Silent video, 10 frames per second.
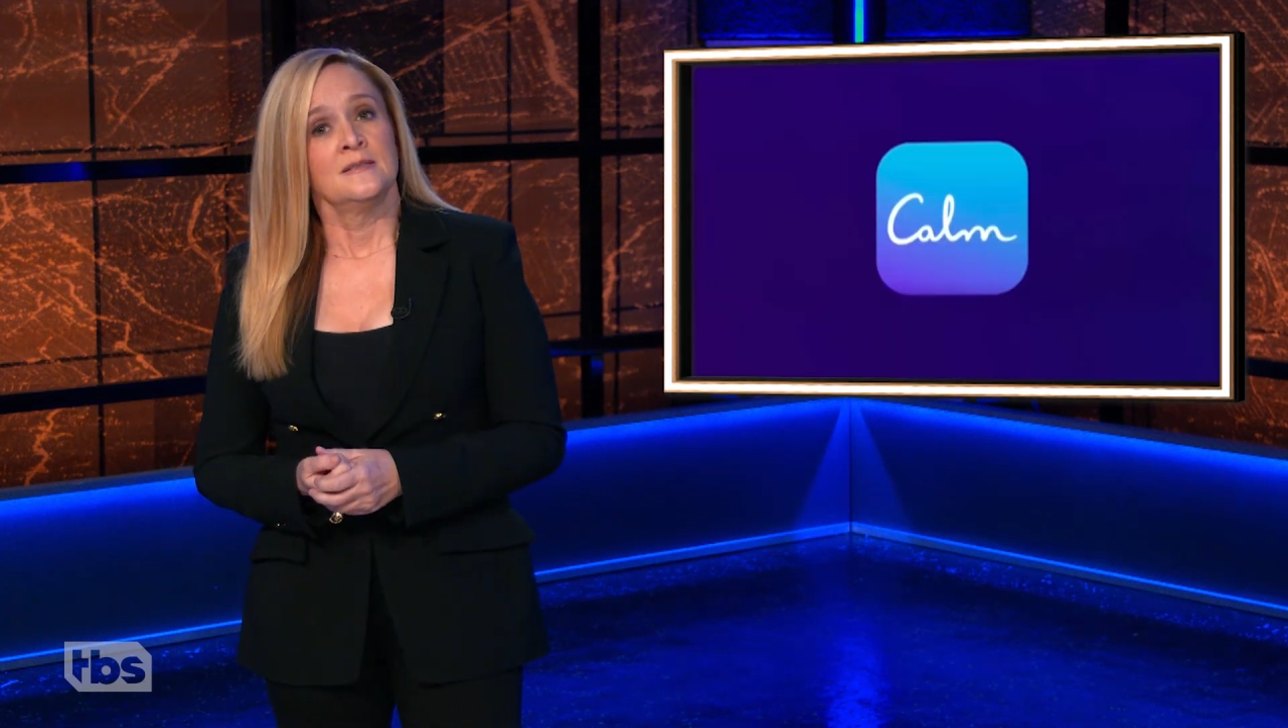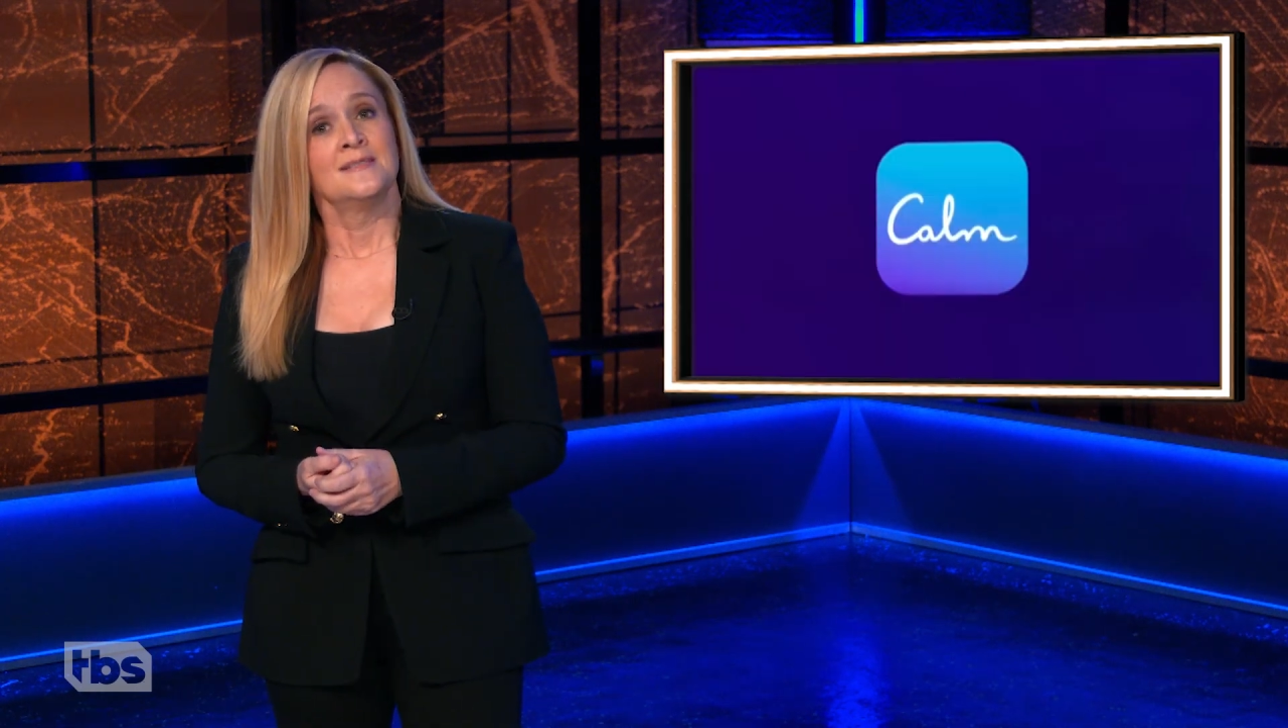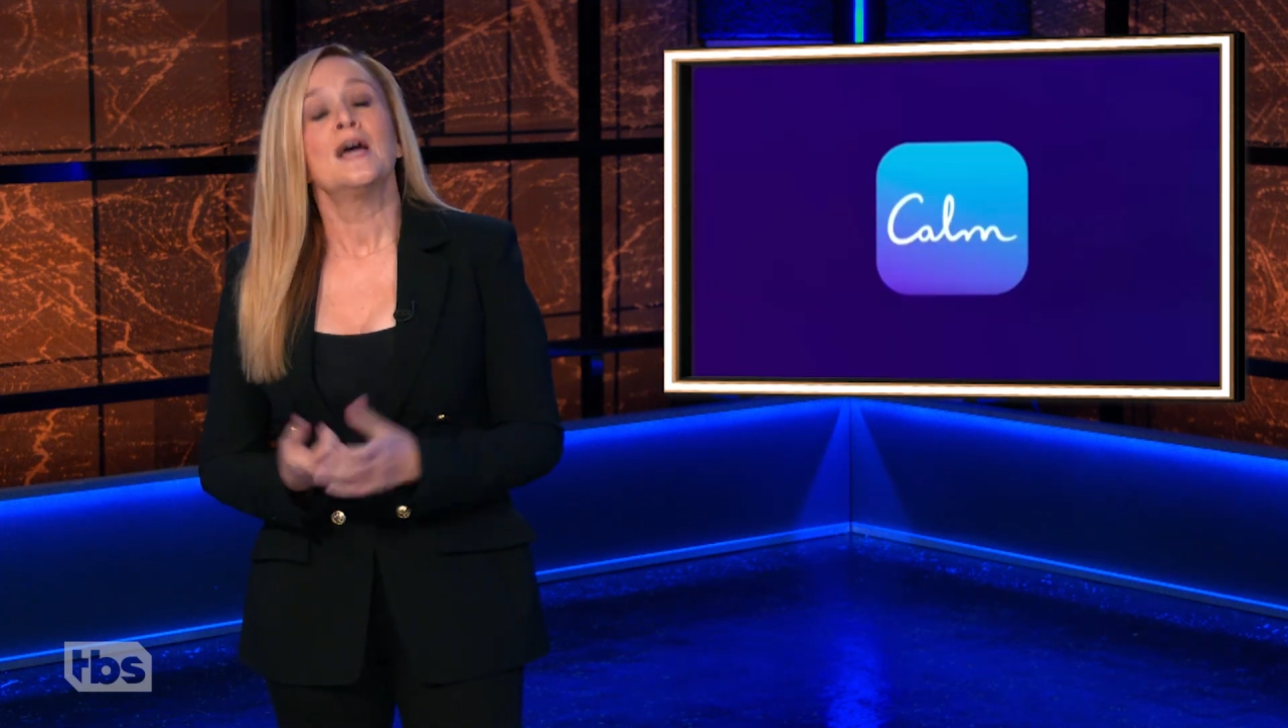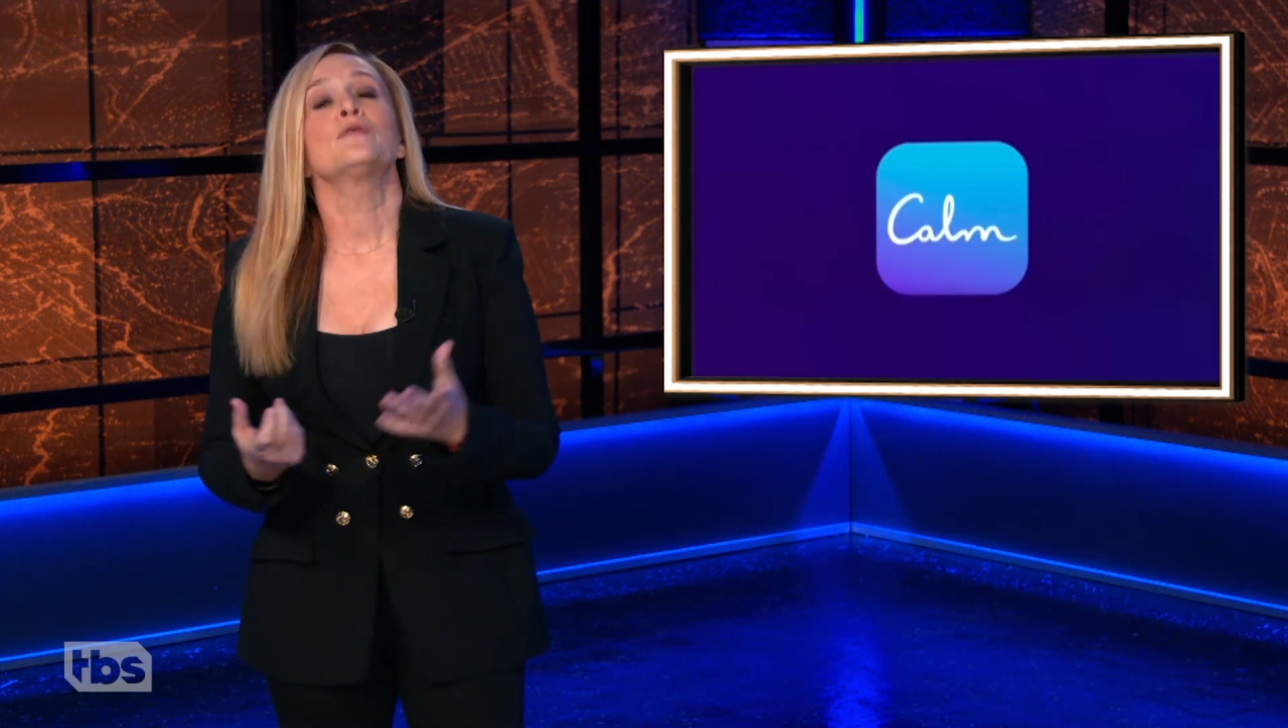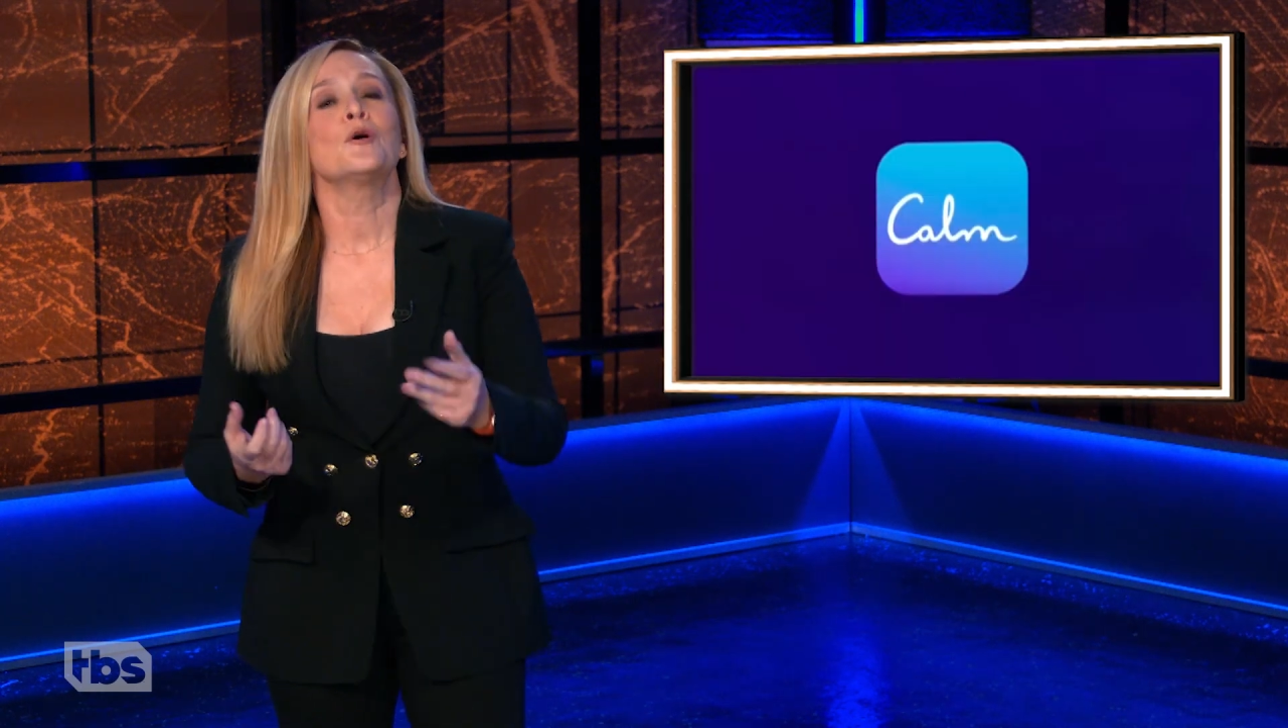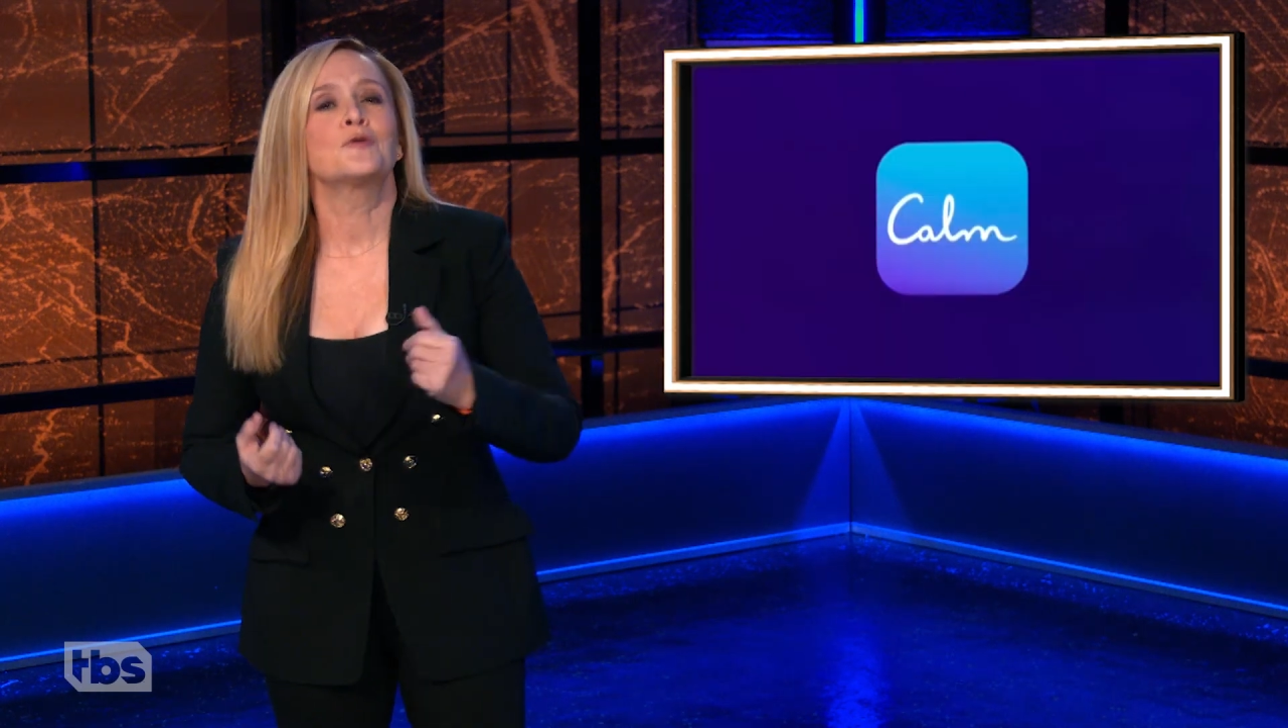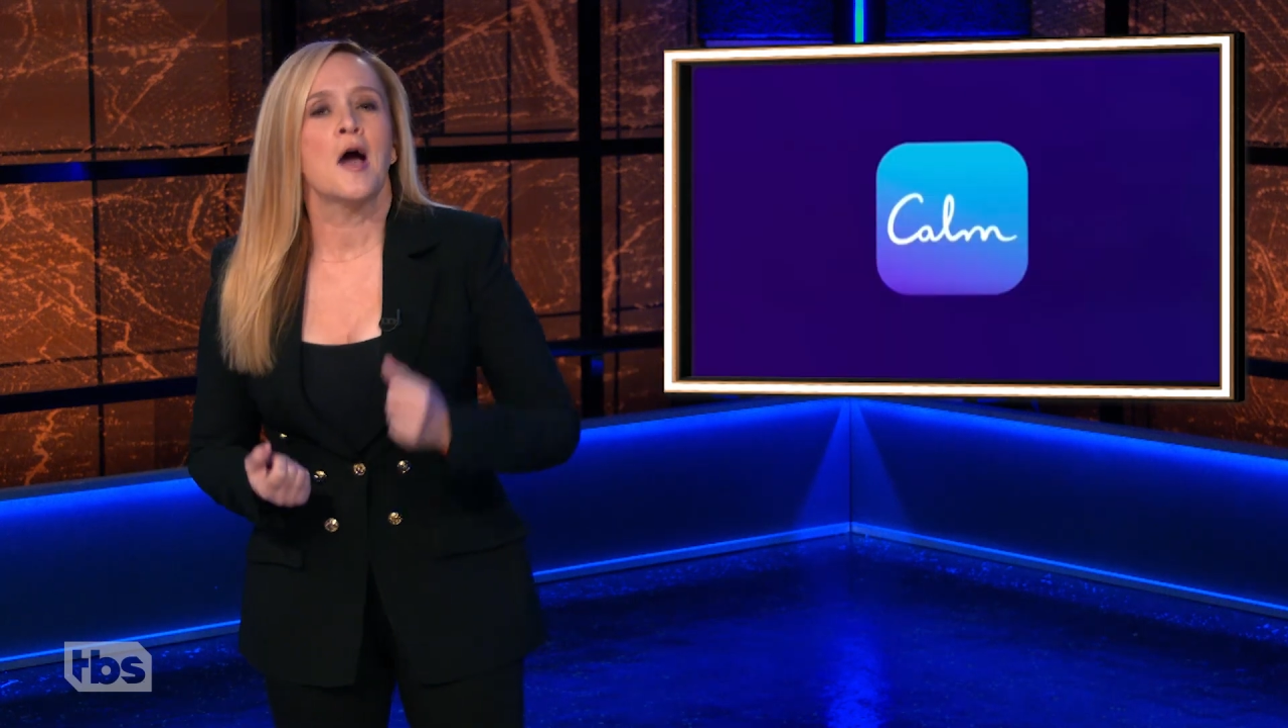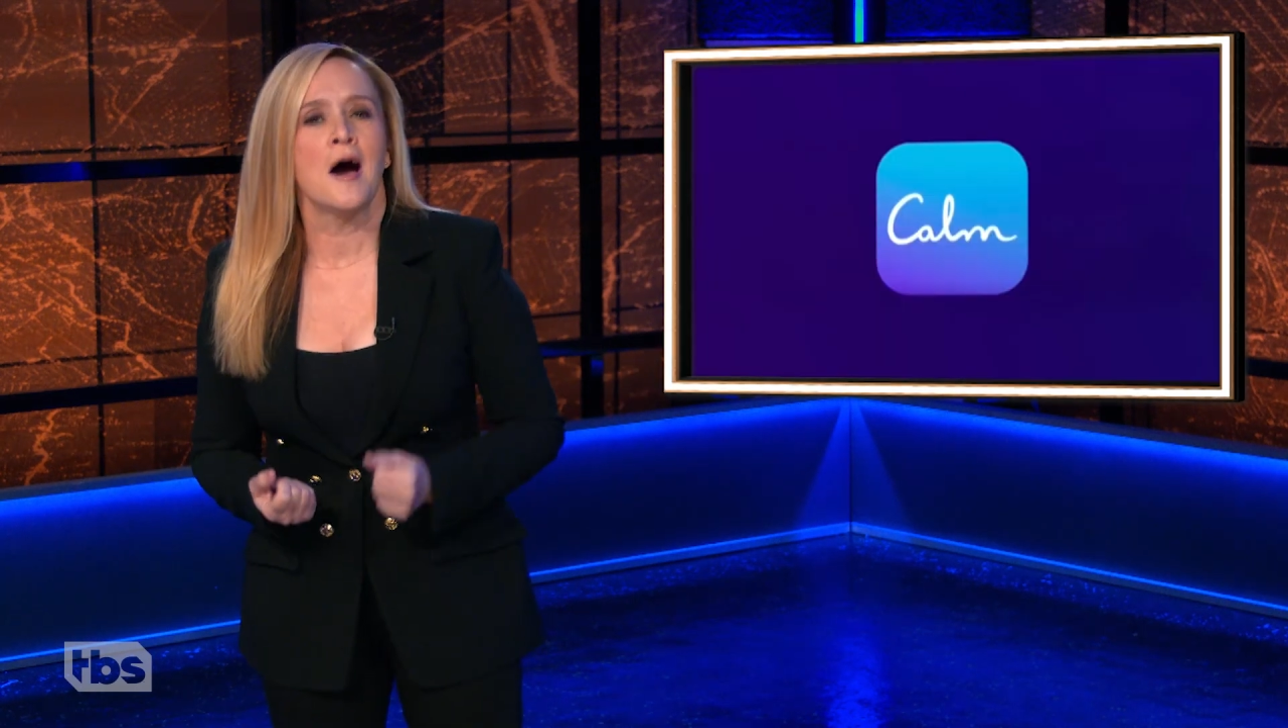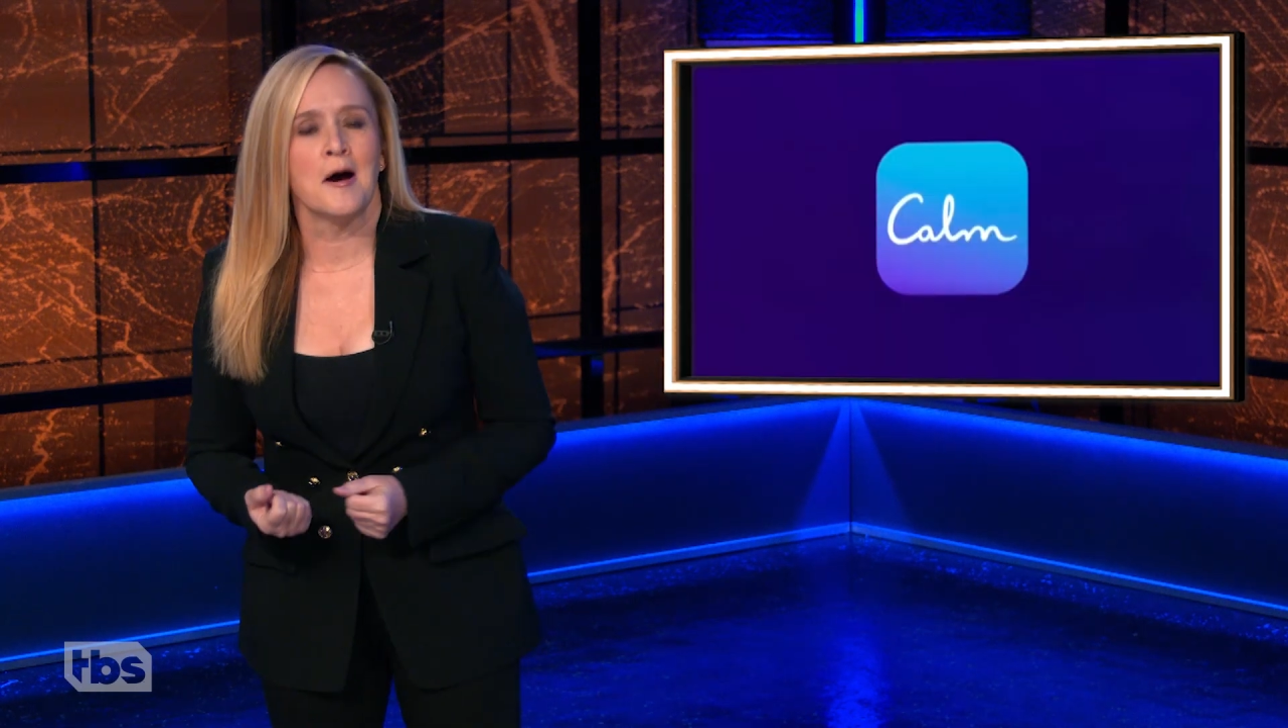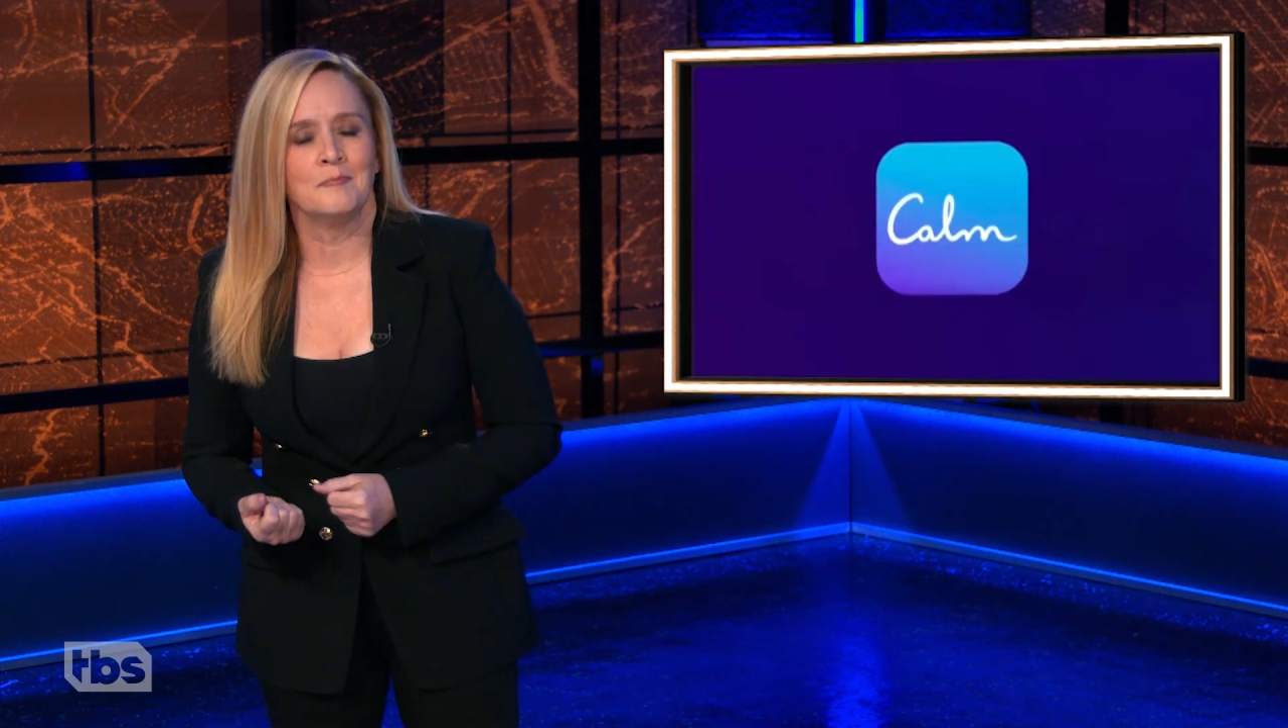download
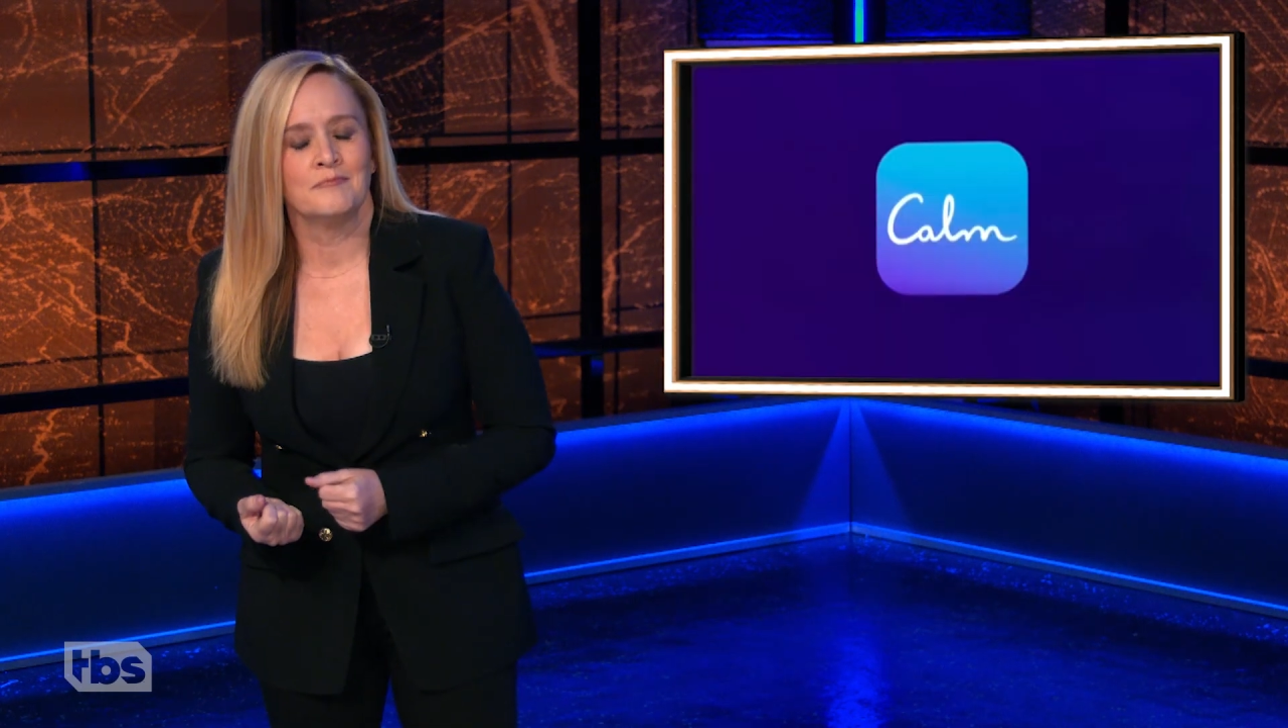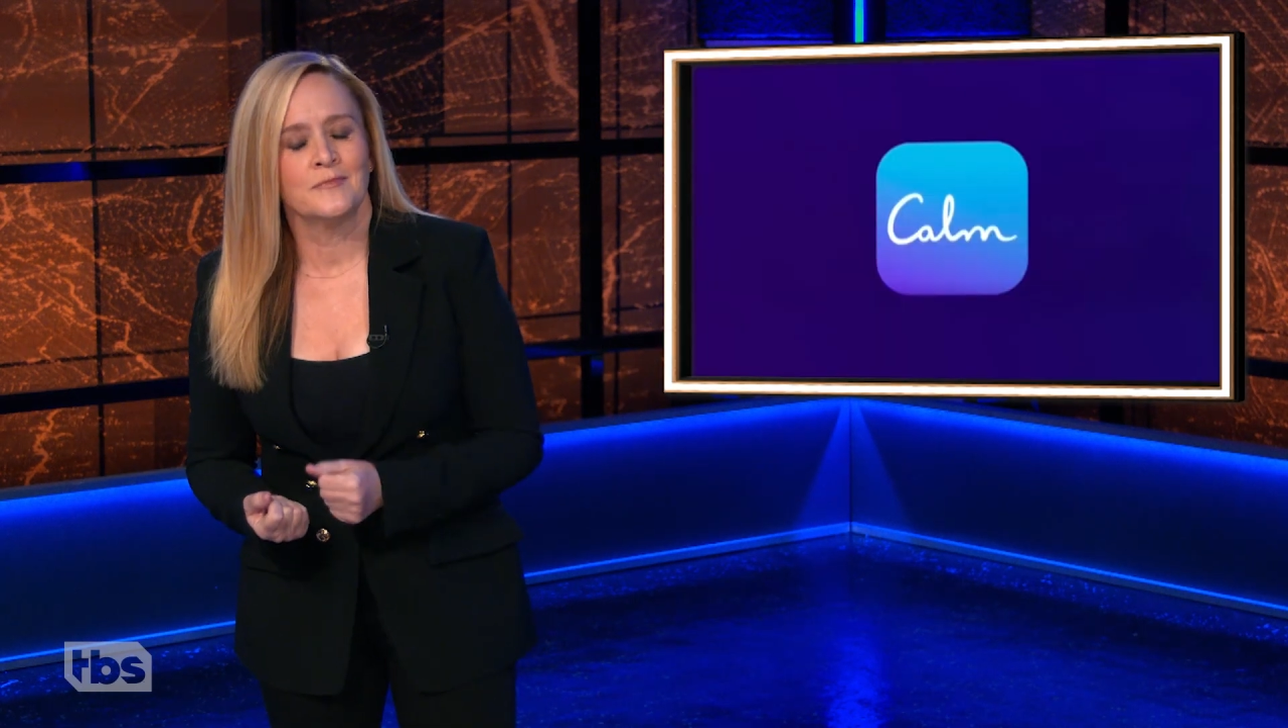Calm.